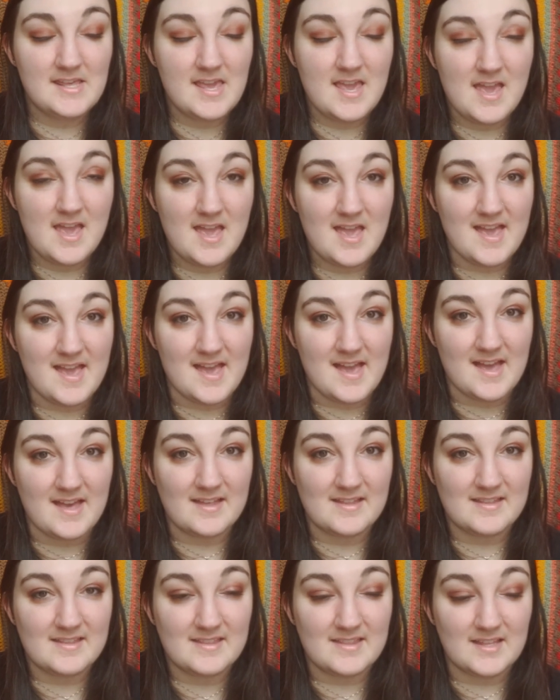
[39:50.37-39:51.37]
yeah,
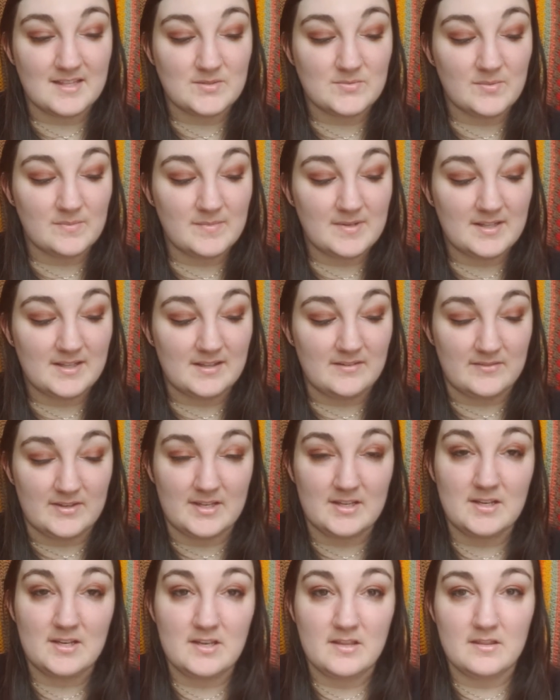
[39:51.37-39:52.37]
that's where I'm going to leave it.